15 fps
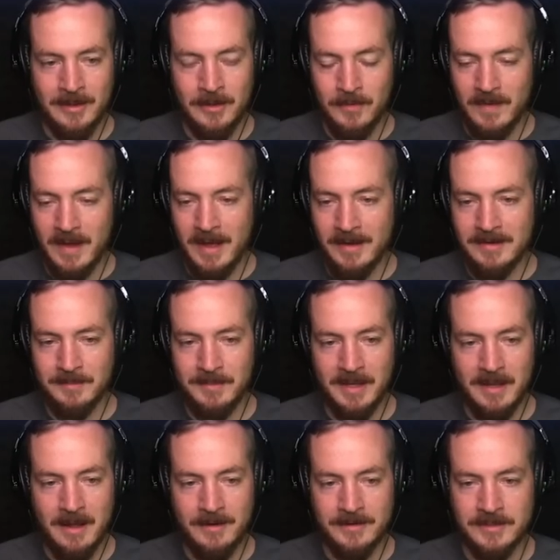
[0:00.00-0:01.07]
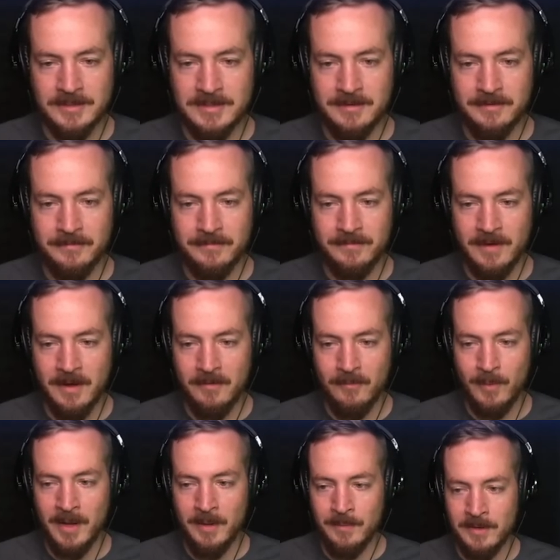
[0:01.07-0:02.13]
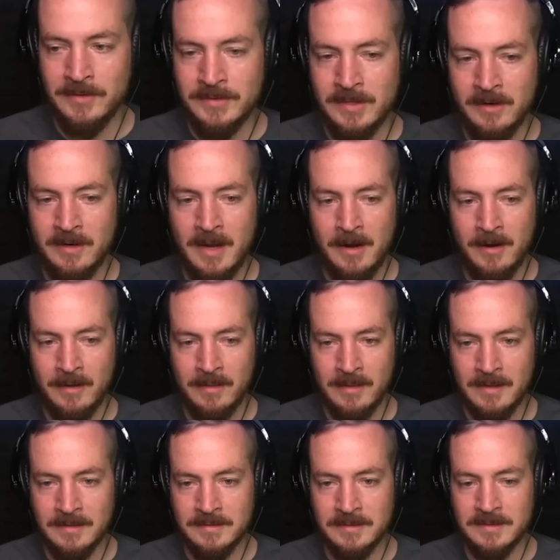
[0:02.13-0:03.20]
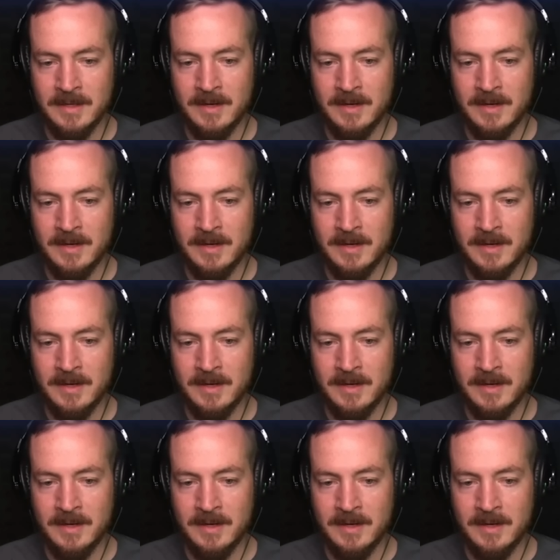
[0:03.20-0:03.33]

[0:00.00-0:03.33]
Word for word: You got to be conscious of, of weight. When you start carrying things, it's